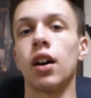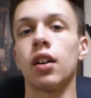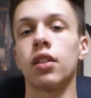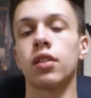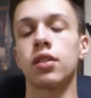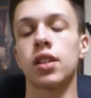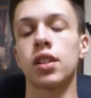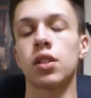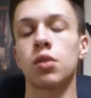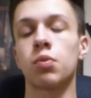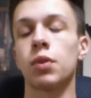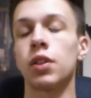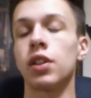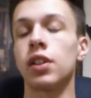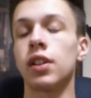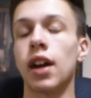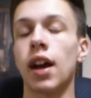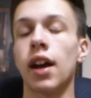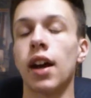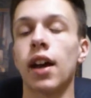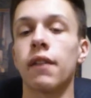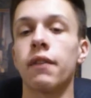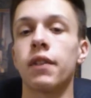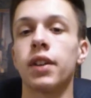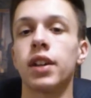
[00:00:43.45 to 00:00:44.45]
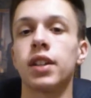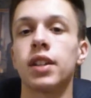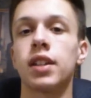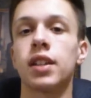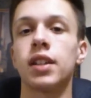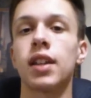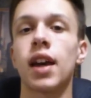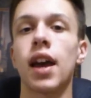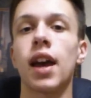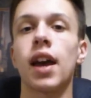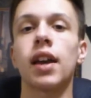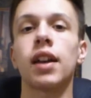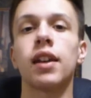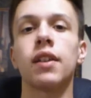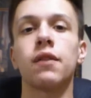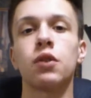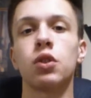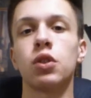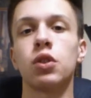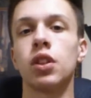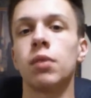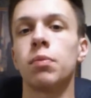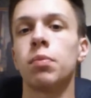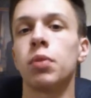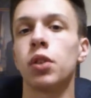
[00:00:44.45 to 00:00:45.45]
Since we did not have any today, if you
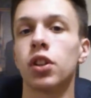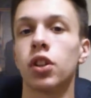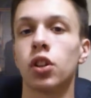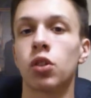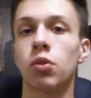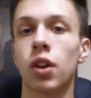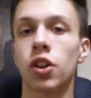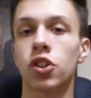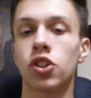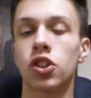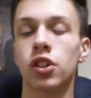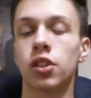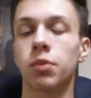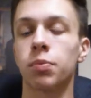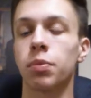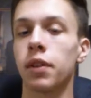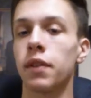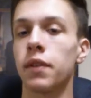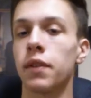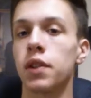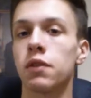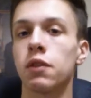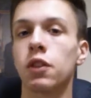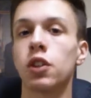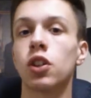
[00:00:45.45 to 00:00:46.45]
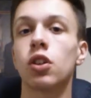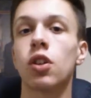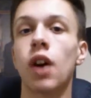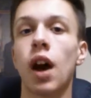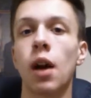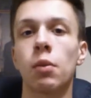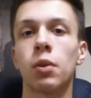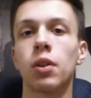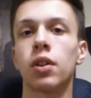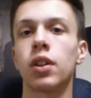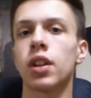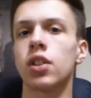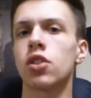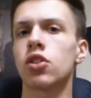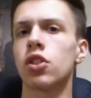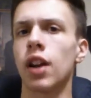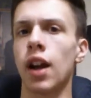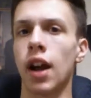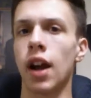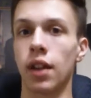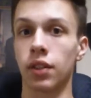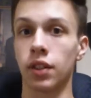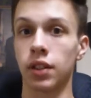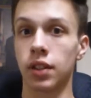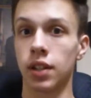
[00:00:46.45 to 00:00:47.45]
did put in a question on the previous video, I will answer it
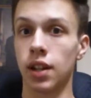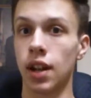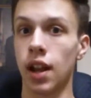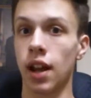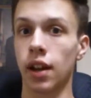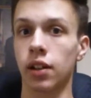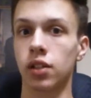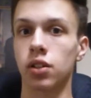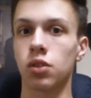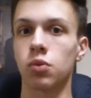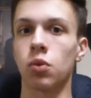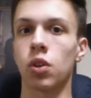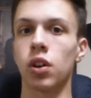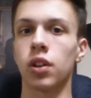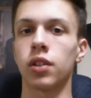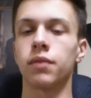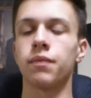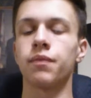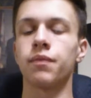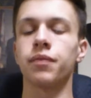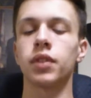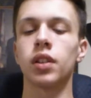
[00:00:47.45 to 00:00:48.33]
on the next one.